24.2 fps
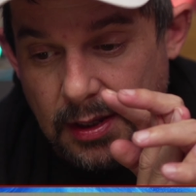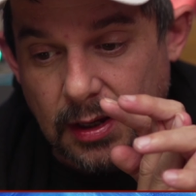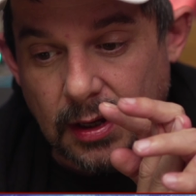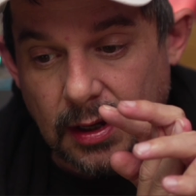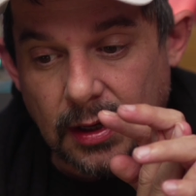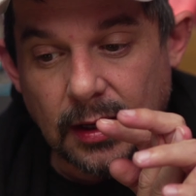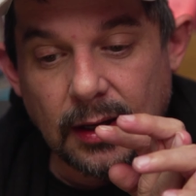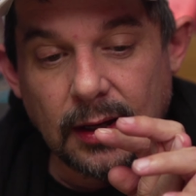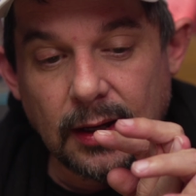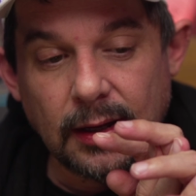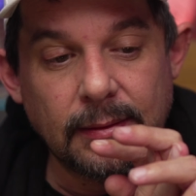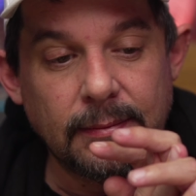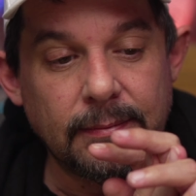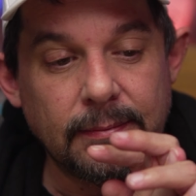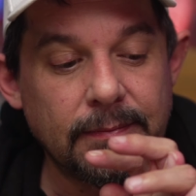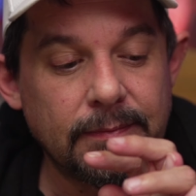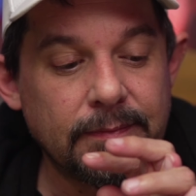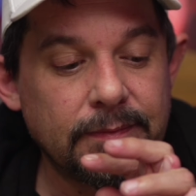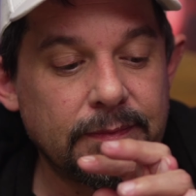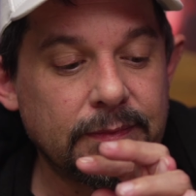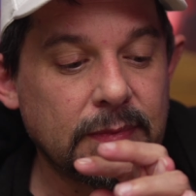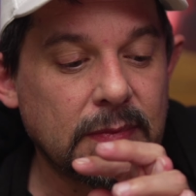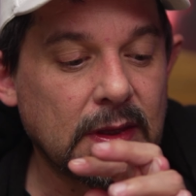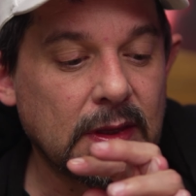Um,
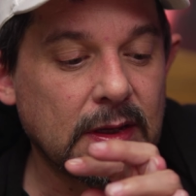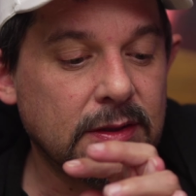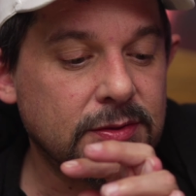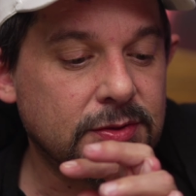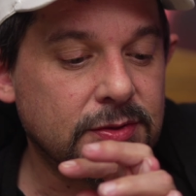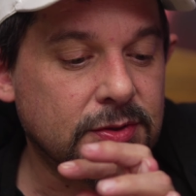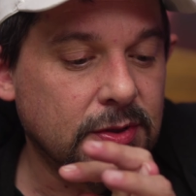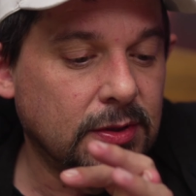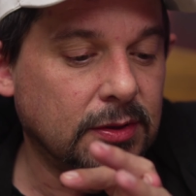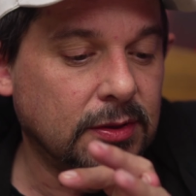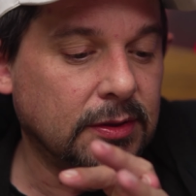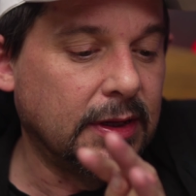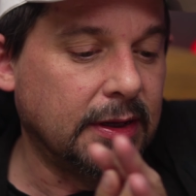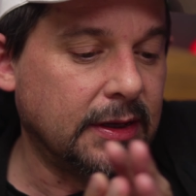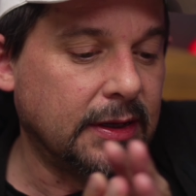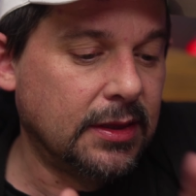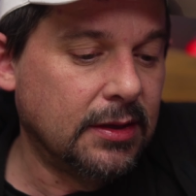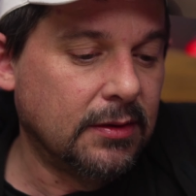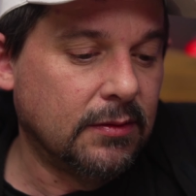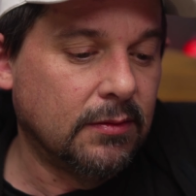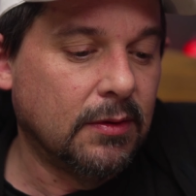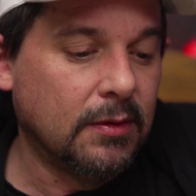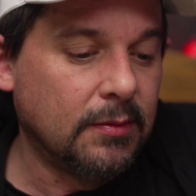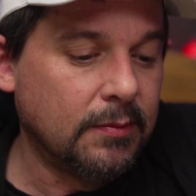Certainly,
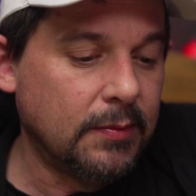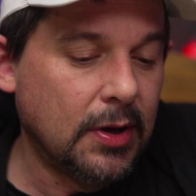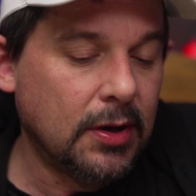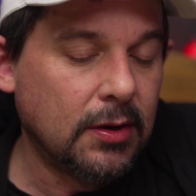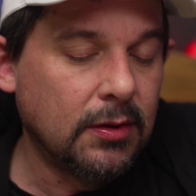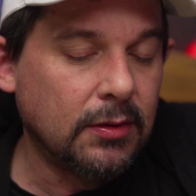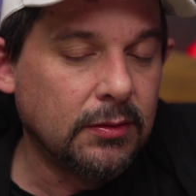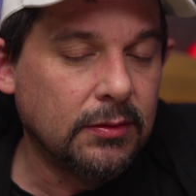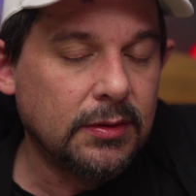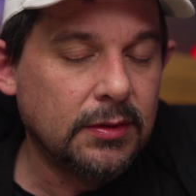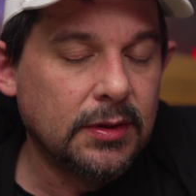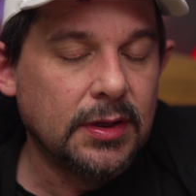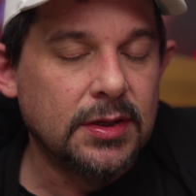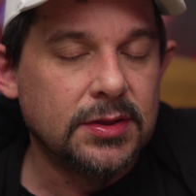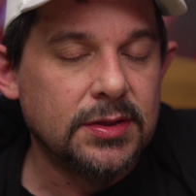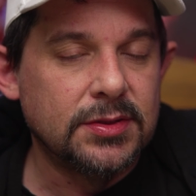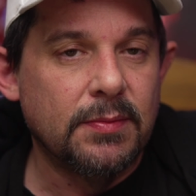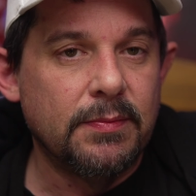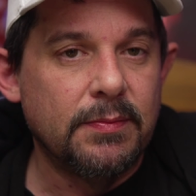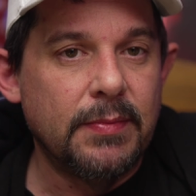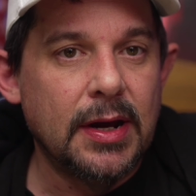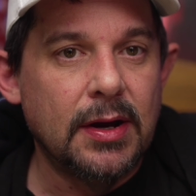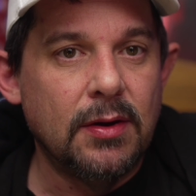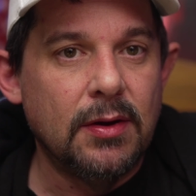the remote is a
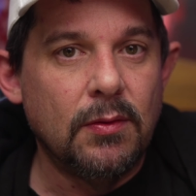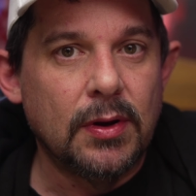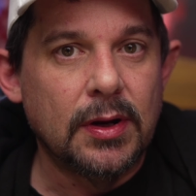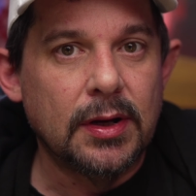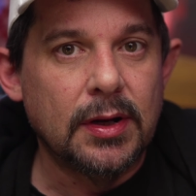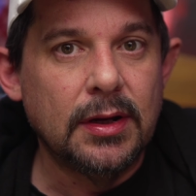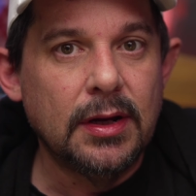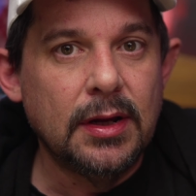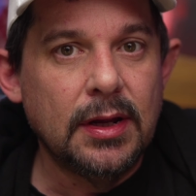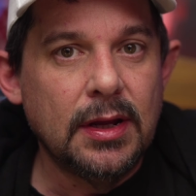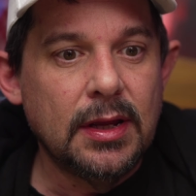big one.